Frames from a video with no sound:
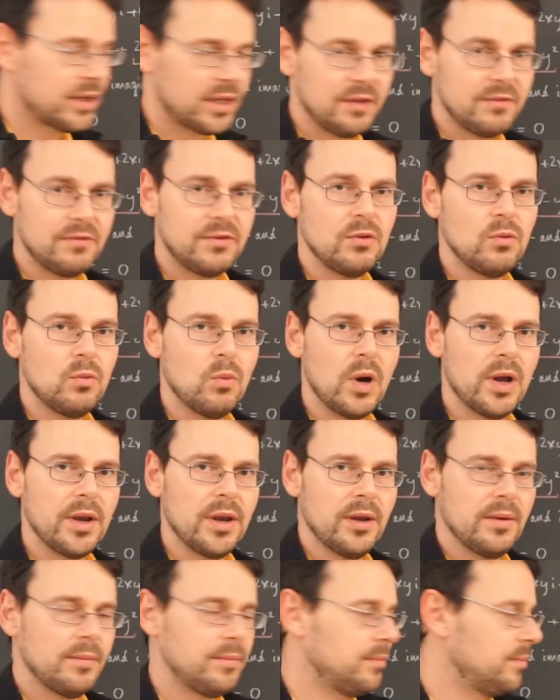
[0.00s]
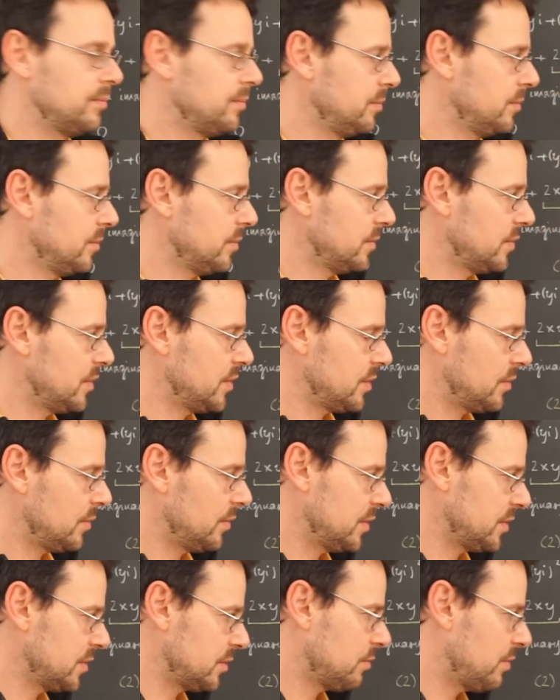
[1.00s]
give you 1. So
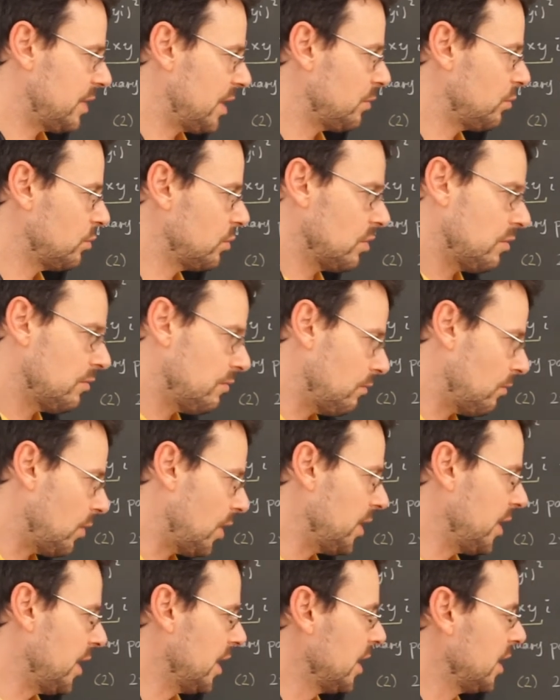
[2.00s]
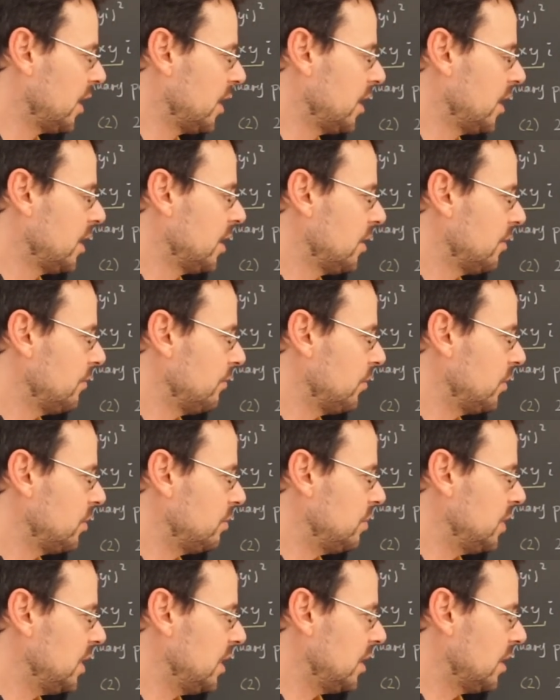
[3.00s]
the square root of 1 would
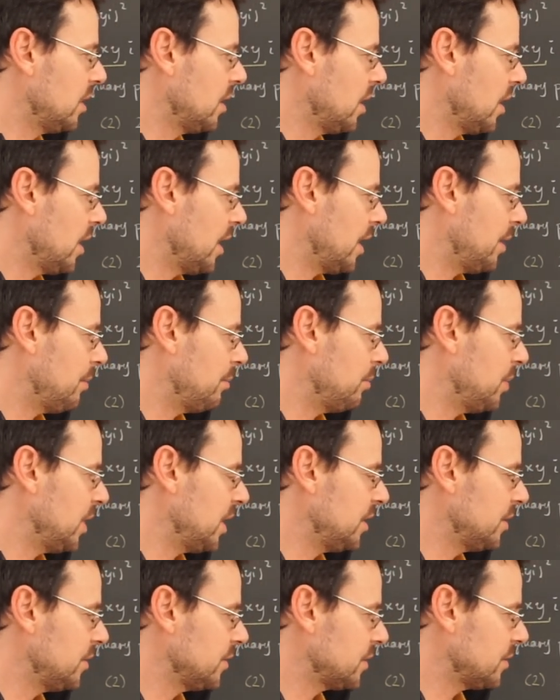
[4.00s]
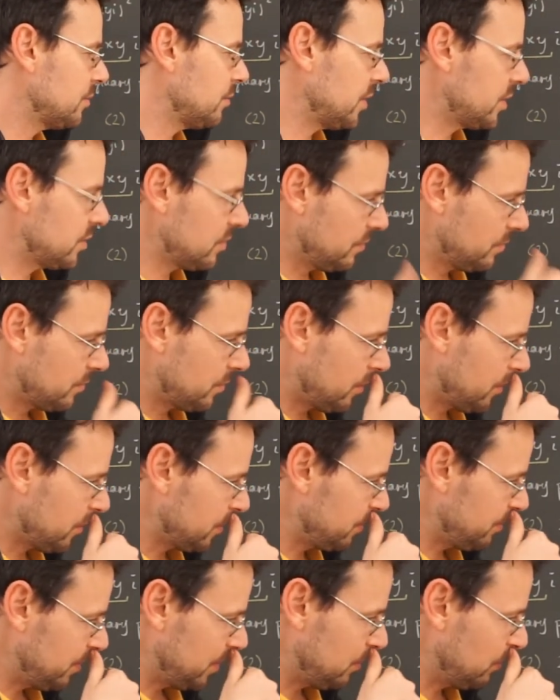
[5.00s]
be ambiguous, which of
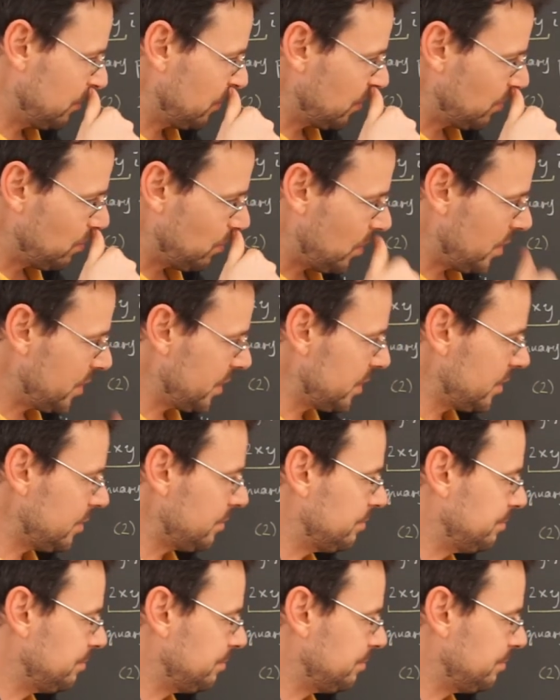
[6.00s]
course we do not want.